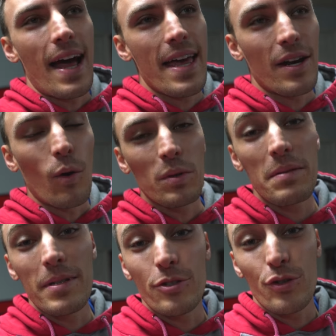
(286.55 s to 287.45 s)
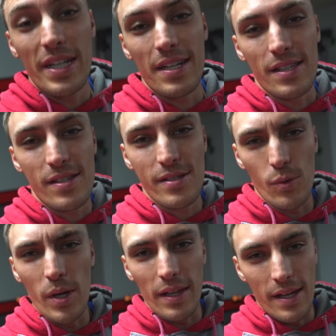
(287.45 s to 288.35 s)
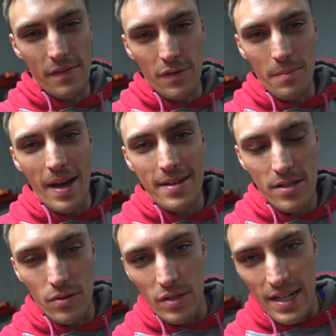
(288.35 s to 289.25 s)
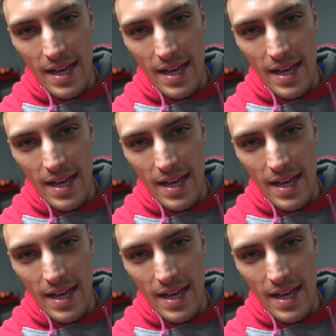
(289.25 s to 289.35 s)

I had only been drinking Soylent for the past three